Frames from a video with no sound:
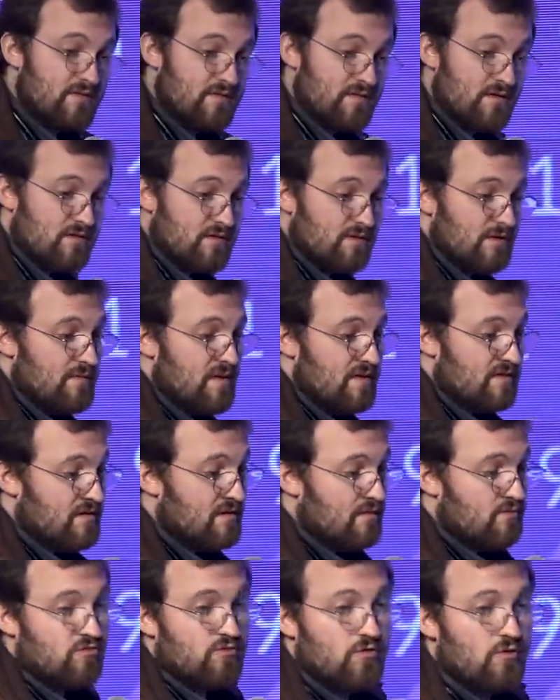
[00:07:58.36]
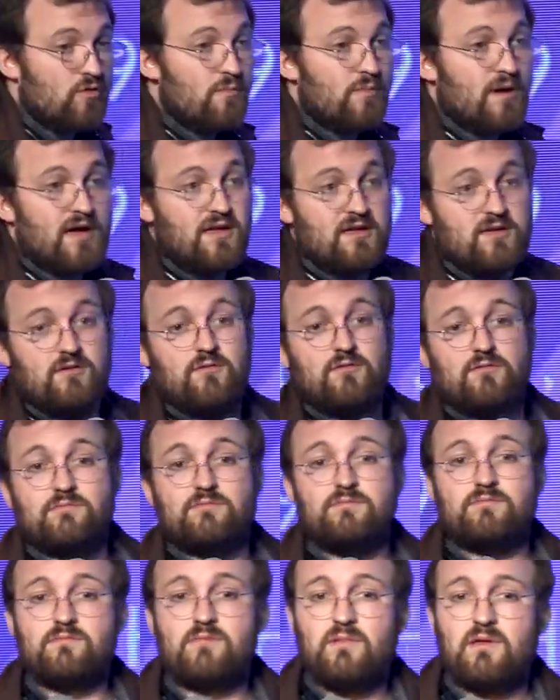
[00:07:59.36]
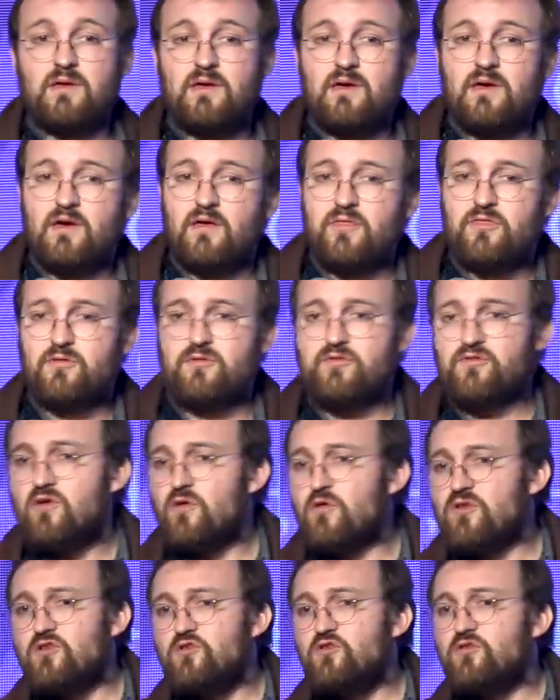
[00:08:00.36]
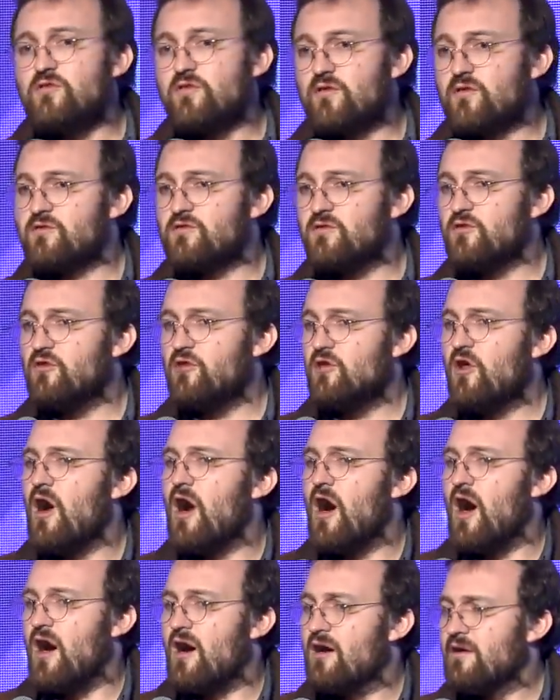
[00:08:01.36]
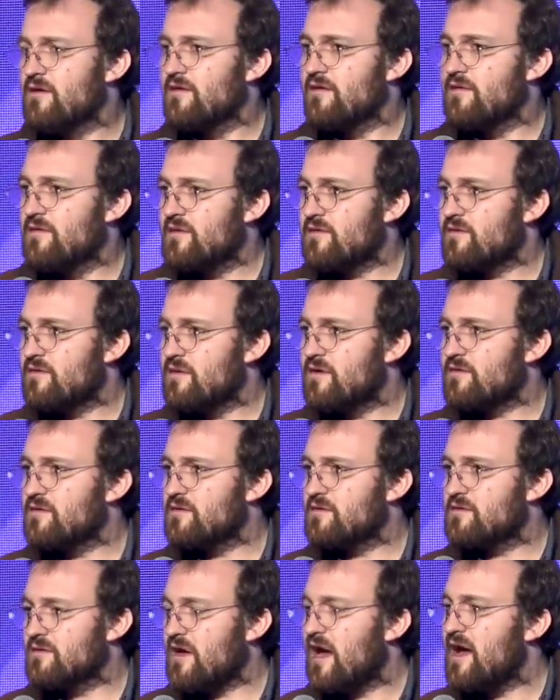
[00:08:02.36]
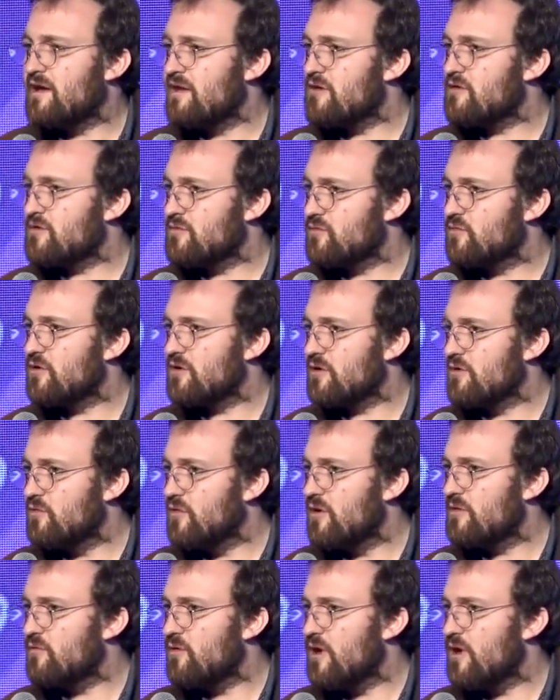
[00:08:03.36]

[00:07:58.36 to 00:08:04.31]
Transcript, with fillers: a system that's controlled by you. There is no universal law that says society should work one